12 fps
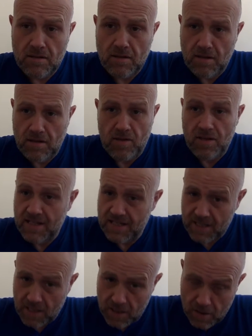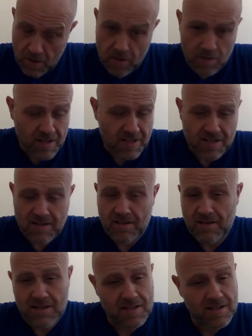you know, this is
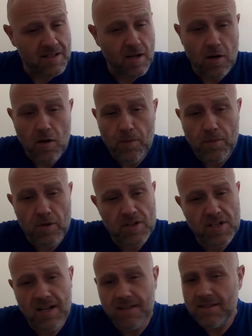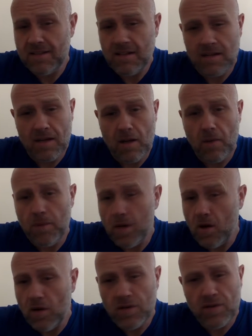a long project. It's going to go
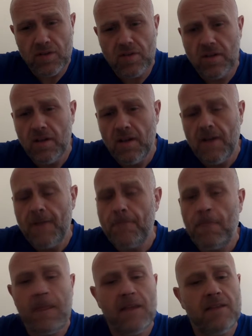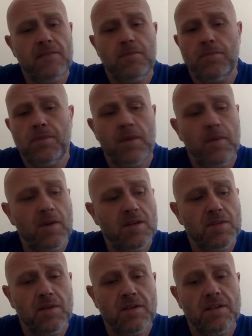beyond the Bonobo
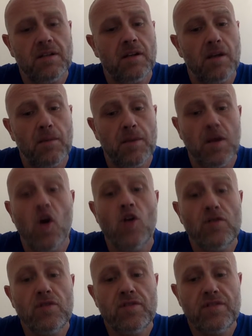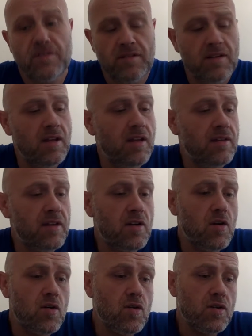experience. It's going to go beyond the
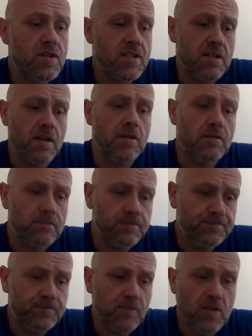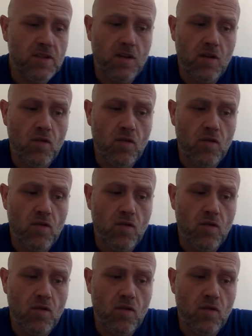course. So there's no